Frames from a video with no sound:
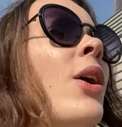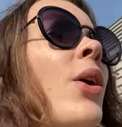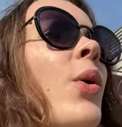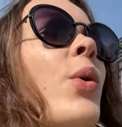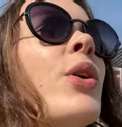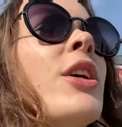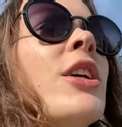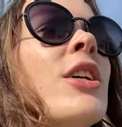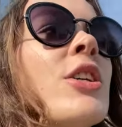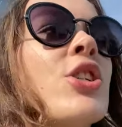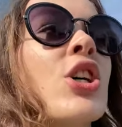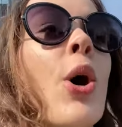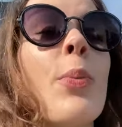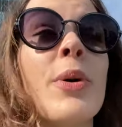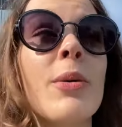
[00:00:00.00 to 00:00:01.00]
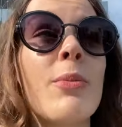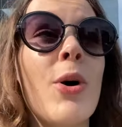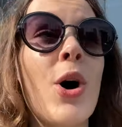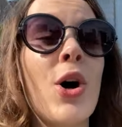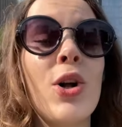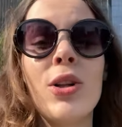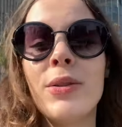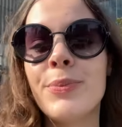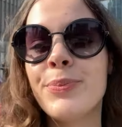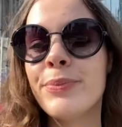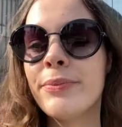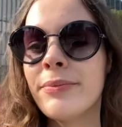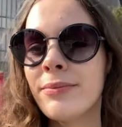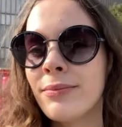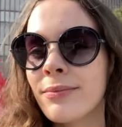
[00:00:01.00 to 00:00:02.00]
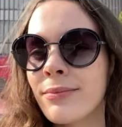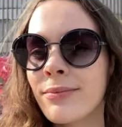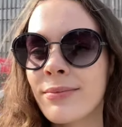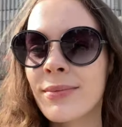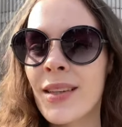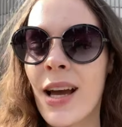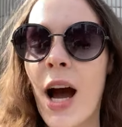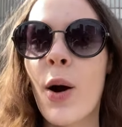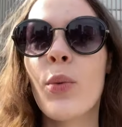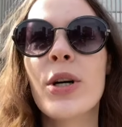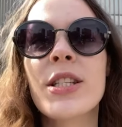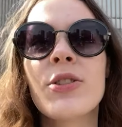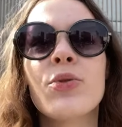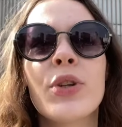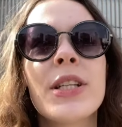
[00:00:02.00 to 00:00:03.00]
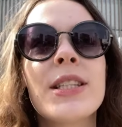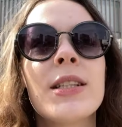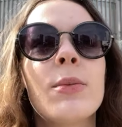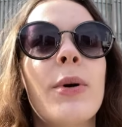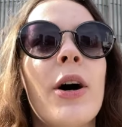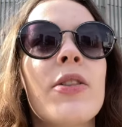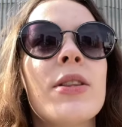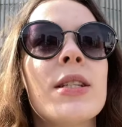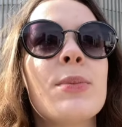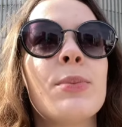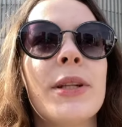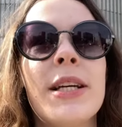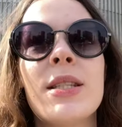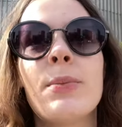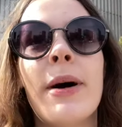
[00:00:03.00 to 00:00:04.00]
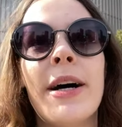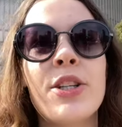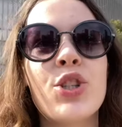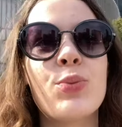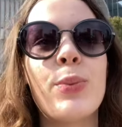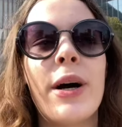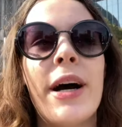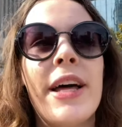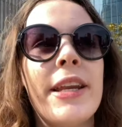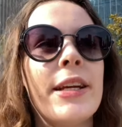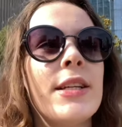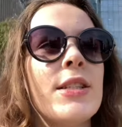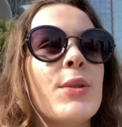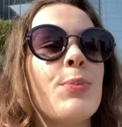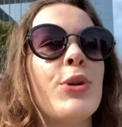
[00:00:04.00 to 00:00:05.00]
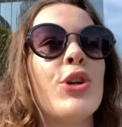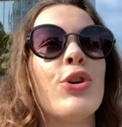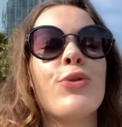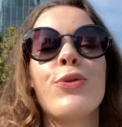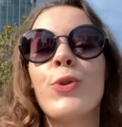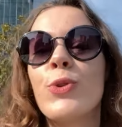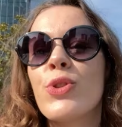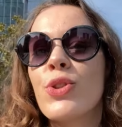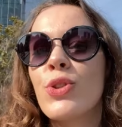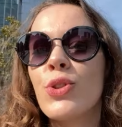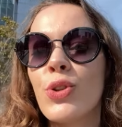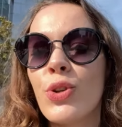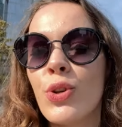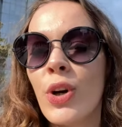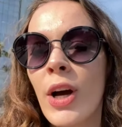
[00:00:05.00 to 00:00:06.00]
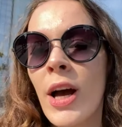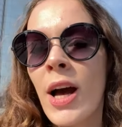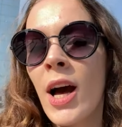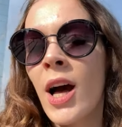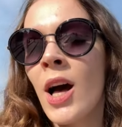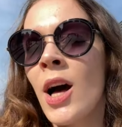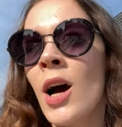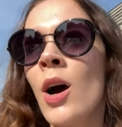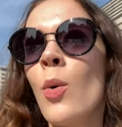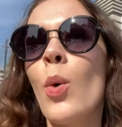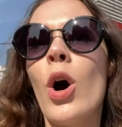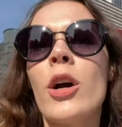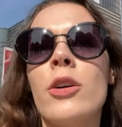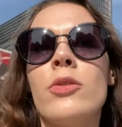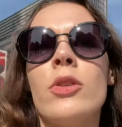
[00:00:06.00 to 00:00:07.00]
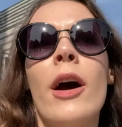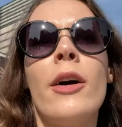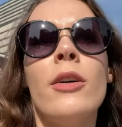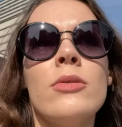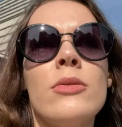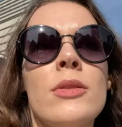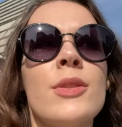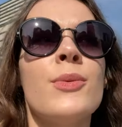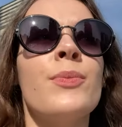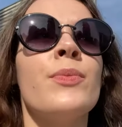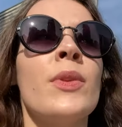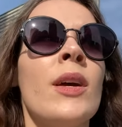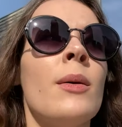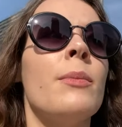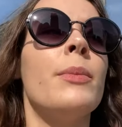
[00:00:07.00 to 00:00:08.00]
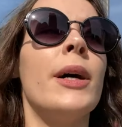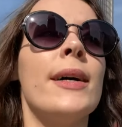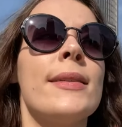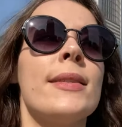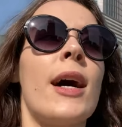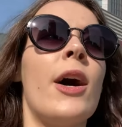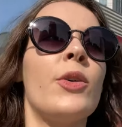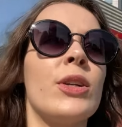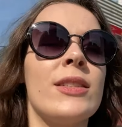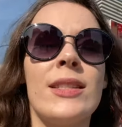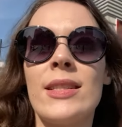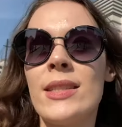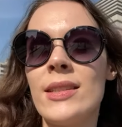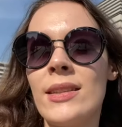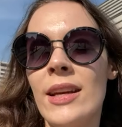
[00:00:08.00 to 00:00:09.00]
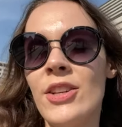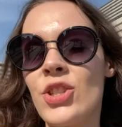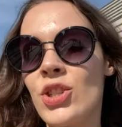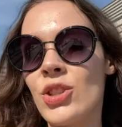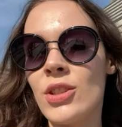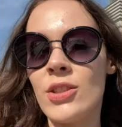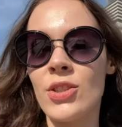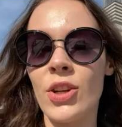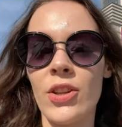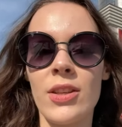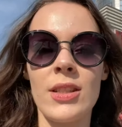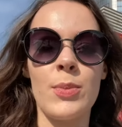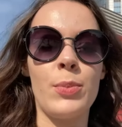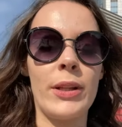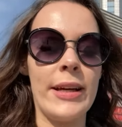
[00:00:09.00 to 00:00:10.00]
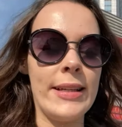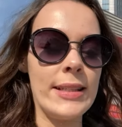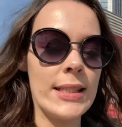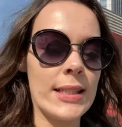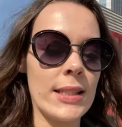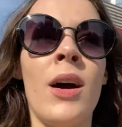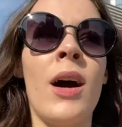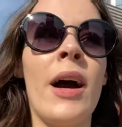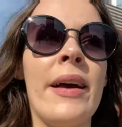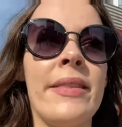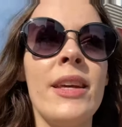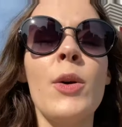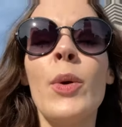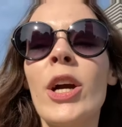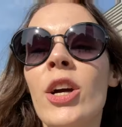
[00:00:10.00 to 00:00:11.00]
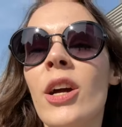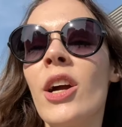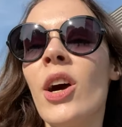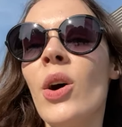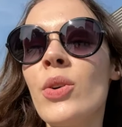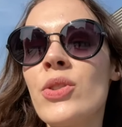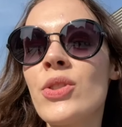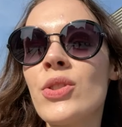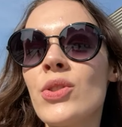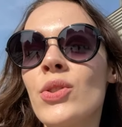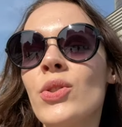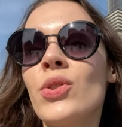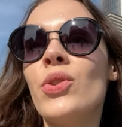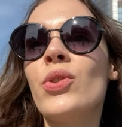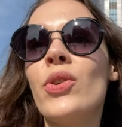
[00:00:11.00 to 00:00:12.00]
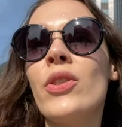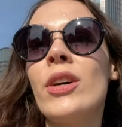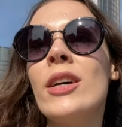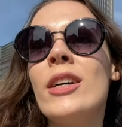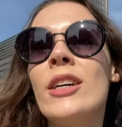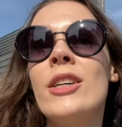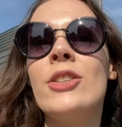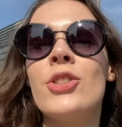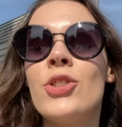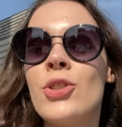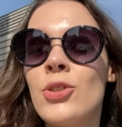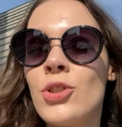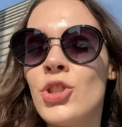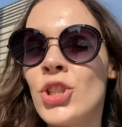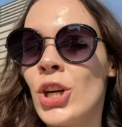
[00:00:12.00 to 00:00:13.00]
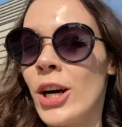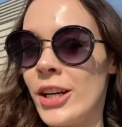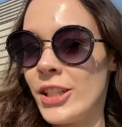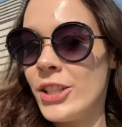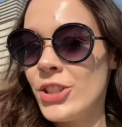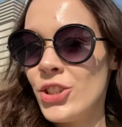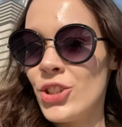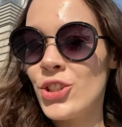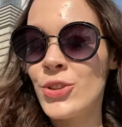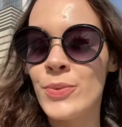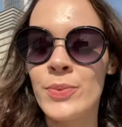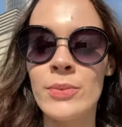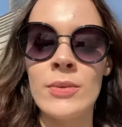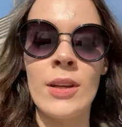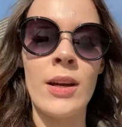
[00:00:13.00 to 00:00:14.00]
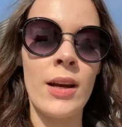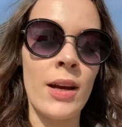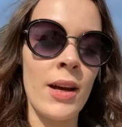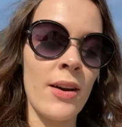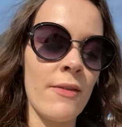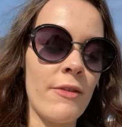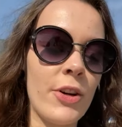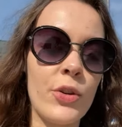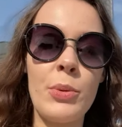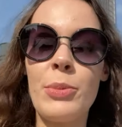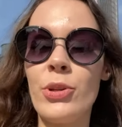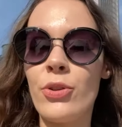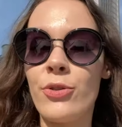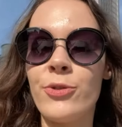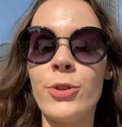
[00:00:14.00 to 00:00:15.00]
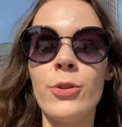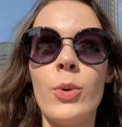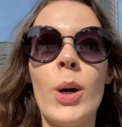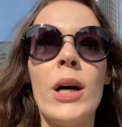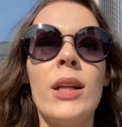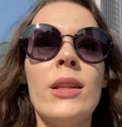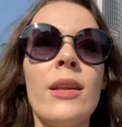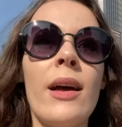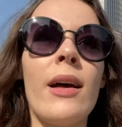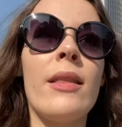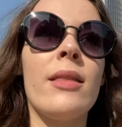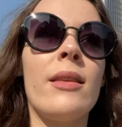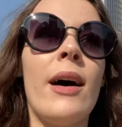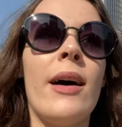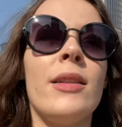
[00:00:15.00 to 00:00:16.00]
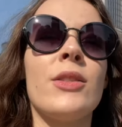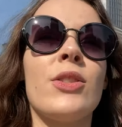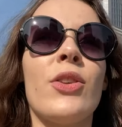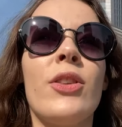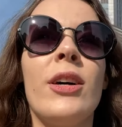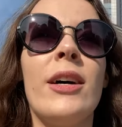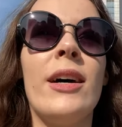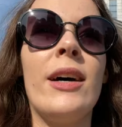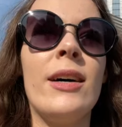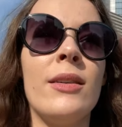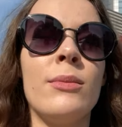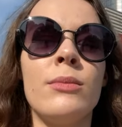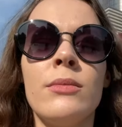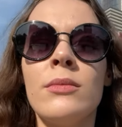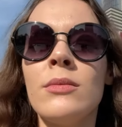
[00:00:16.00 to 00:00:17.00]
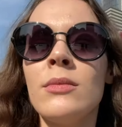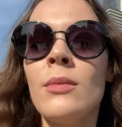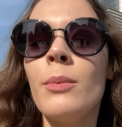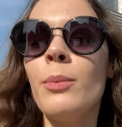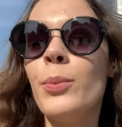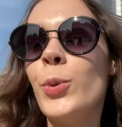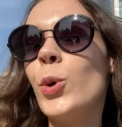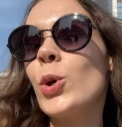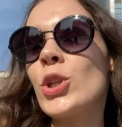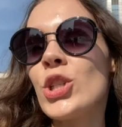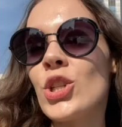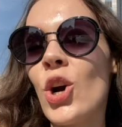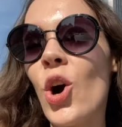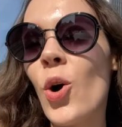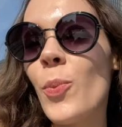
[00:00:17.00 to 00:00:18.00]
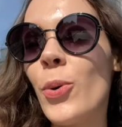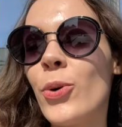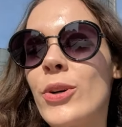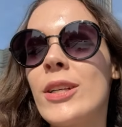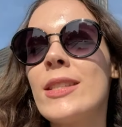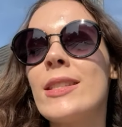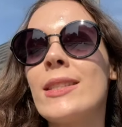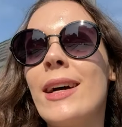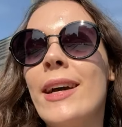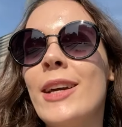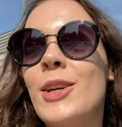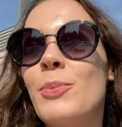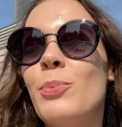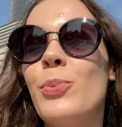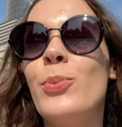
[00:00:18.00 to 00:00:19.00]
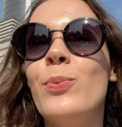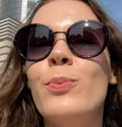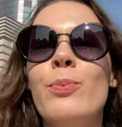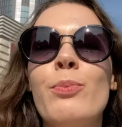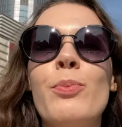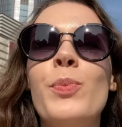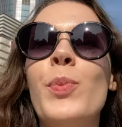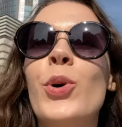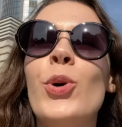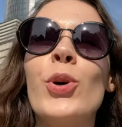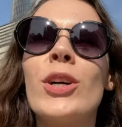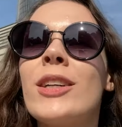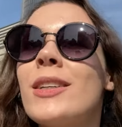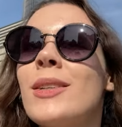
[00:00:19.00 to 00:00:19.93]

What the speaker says: or shopping mall. I wasn't reading about this place much, but it's beautiful to walk around. But our destination is not this place. I think we're gonna go to the church, very beautiful one, and then to the bookshop, or it's like book